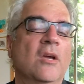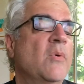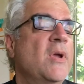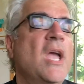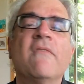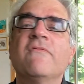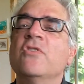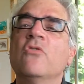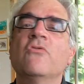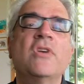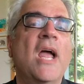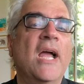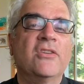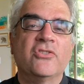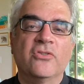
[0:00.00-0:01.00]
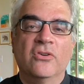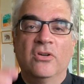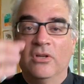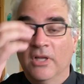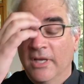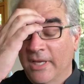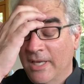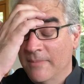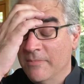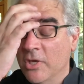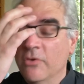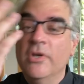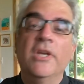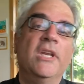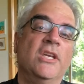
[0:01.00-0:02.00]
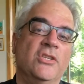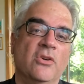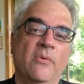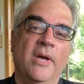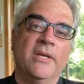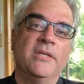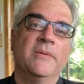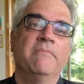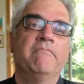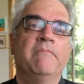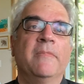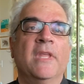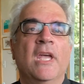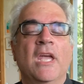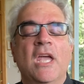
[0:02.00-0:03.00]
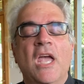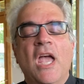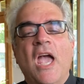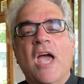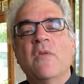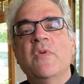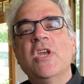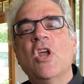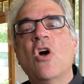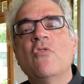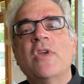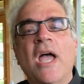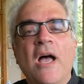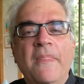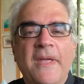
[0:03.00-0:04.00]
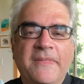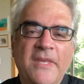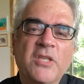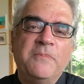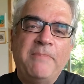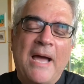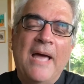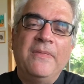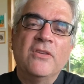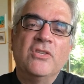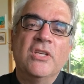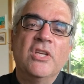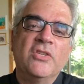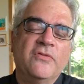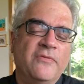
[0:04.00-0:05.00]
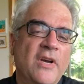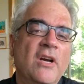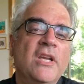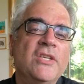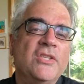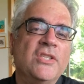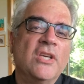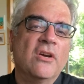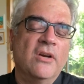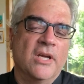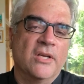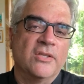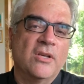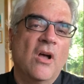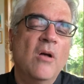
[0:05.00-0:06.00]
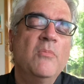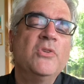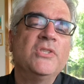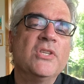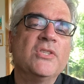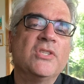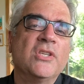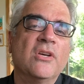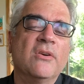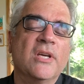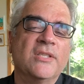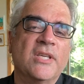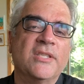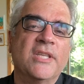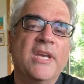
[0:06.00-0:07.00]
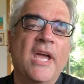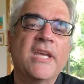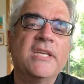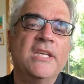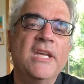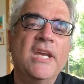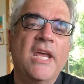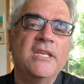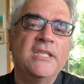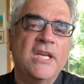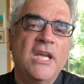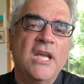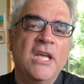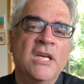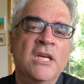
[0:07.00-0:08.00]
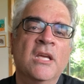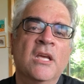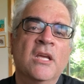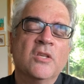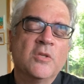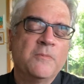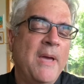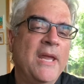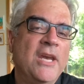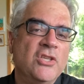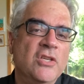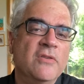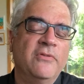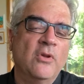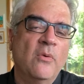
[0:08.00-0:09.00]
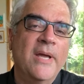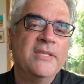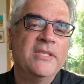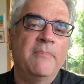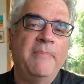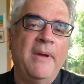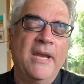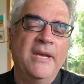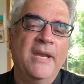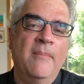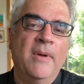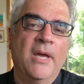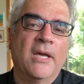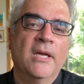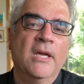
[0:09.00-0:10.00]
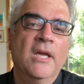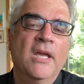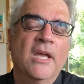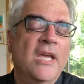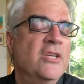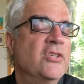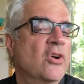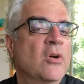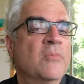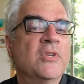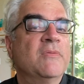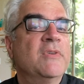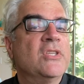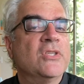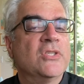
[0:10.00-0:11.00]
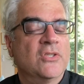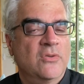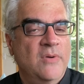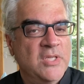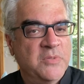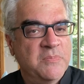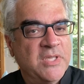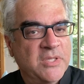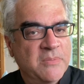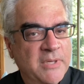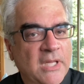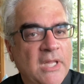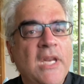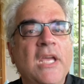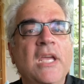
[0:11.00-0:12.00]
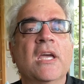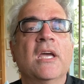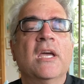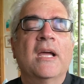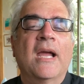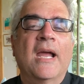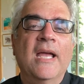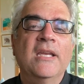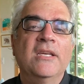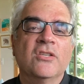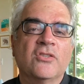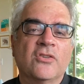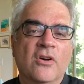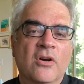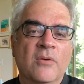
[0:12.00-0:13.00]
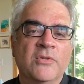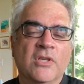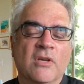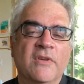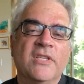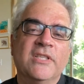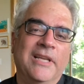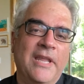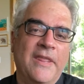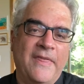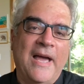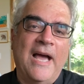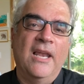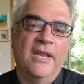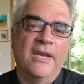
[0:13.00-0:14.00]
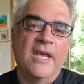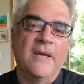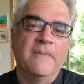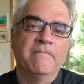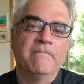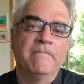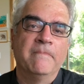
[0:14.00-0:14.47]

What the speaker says: We have no natural immunity to it. And we know now that this pathogen is fairly serious, almost as serious as the 1918 Spanish influenza pandemic, in terms of its transmissibility and in terms of its lethality.